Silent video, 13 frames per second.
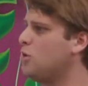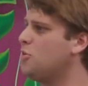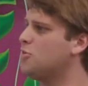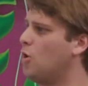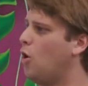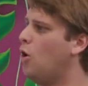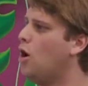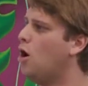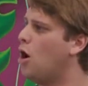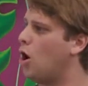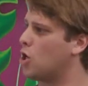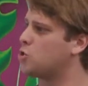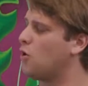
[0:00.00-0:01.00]

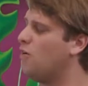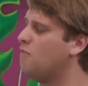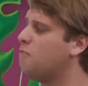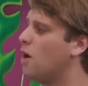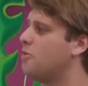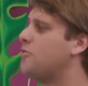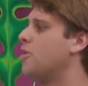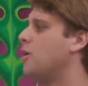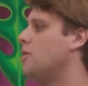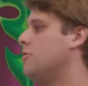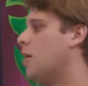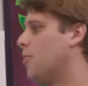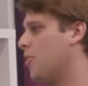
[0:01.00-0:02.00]
So our 12-month
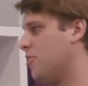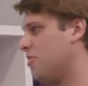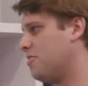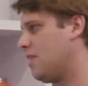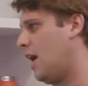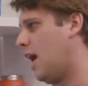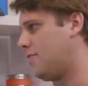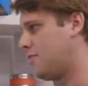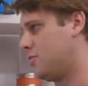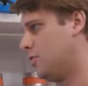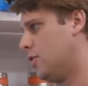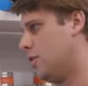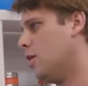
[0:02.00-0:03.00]
numbers
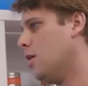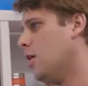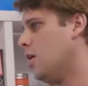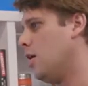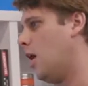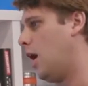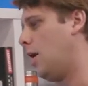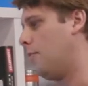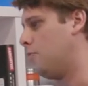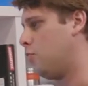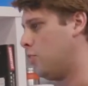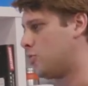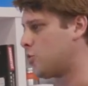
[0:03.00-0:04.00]
after,
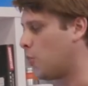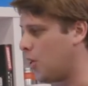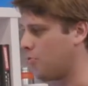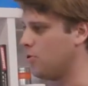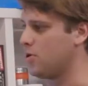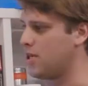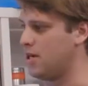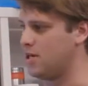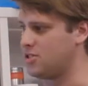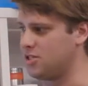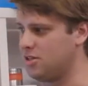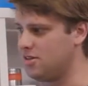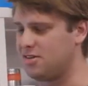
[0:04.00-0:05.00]
with 23
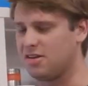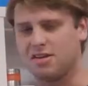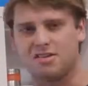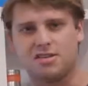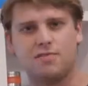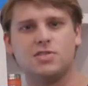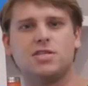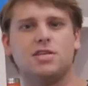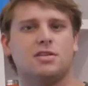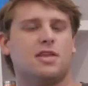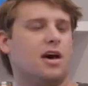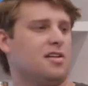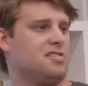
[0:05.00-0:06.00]
locations,
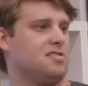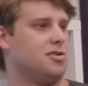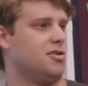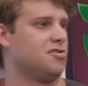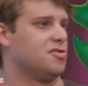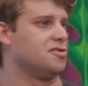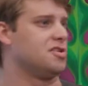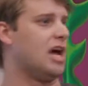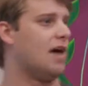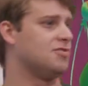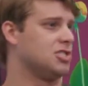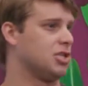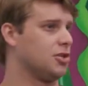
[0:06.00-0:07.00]
17,000 users,
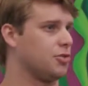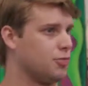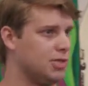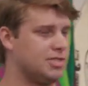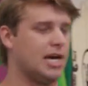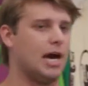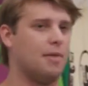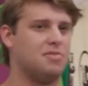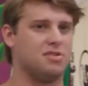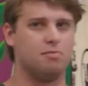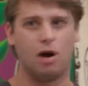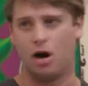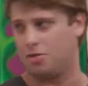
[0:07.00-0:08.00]
averaging 3 tabs
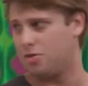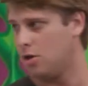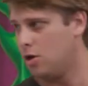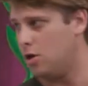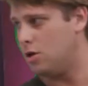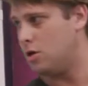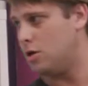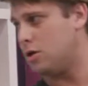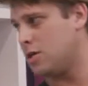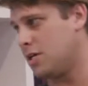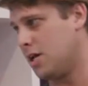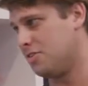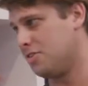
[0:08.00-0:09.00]
a month,
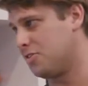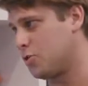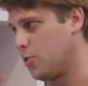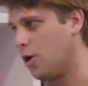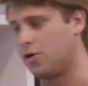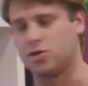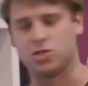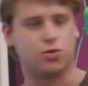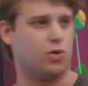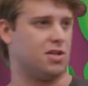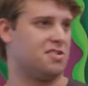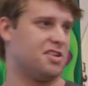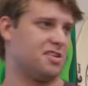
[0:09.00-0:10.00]
gets us
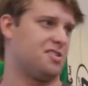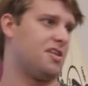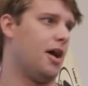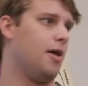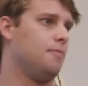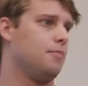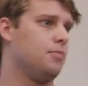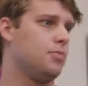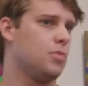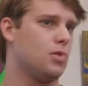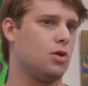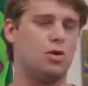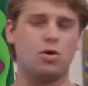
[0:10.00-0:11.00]
326K,
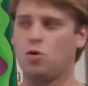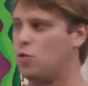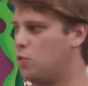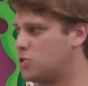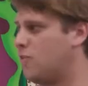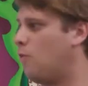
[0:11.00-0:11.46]
which